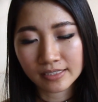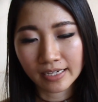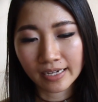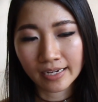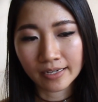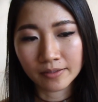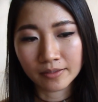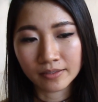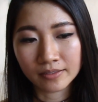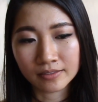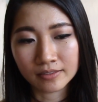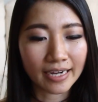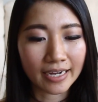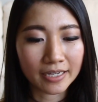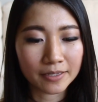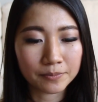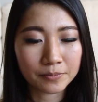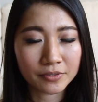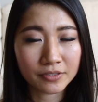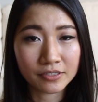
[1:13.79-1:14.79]
and
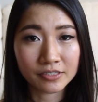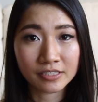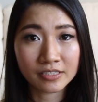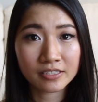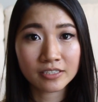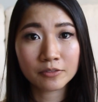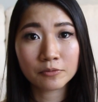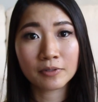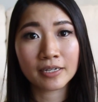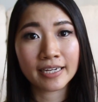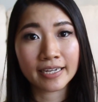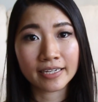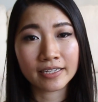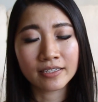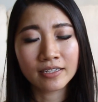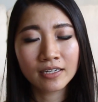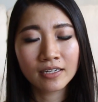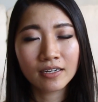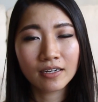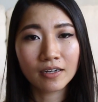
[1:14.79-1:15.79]
I pushed
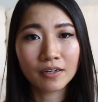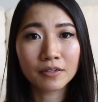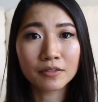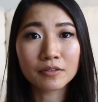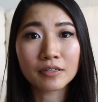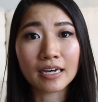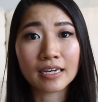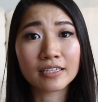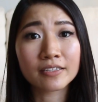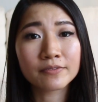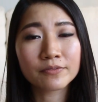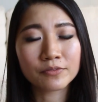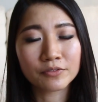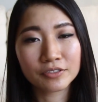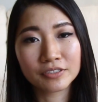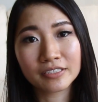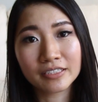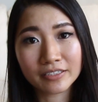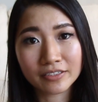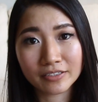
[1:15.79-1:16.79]
away a lot of
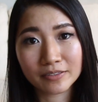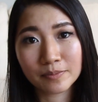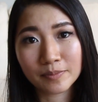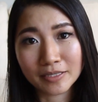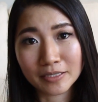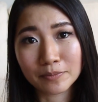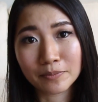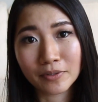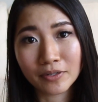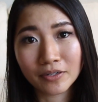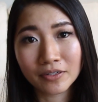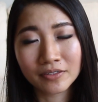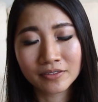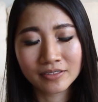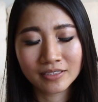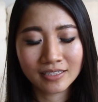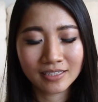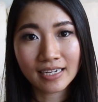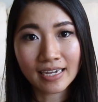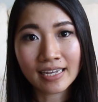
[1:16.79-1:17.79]
really good people.